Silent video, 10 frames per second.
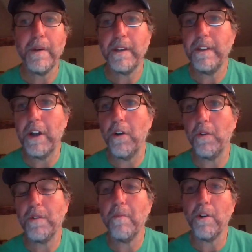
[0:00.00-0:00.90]
But you know,
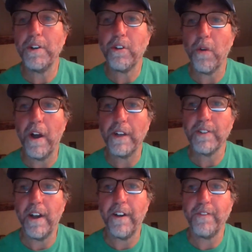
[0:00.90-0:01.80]
the more you
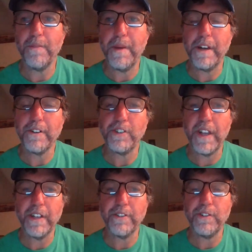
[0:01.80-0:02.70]
cross off, the better
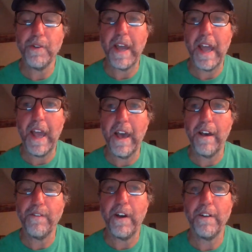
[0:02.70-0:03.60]
chance you
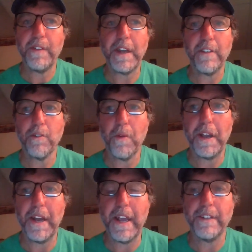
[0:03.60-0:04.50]
have of getting the
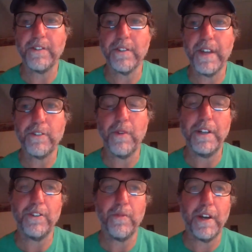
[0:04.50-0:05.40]
right answer. That's
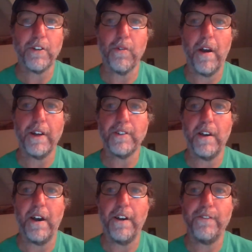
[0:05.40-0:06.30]
why you just want to
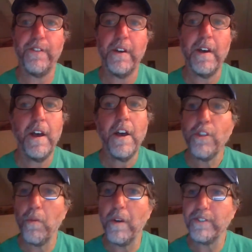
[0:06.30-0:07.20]
cross off
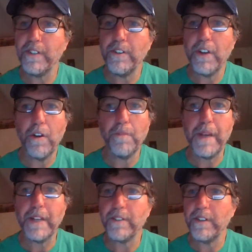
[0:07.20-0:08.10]
the ones that you know
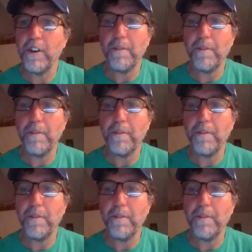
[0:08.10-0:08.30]
basically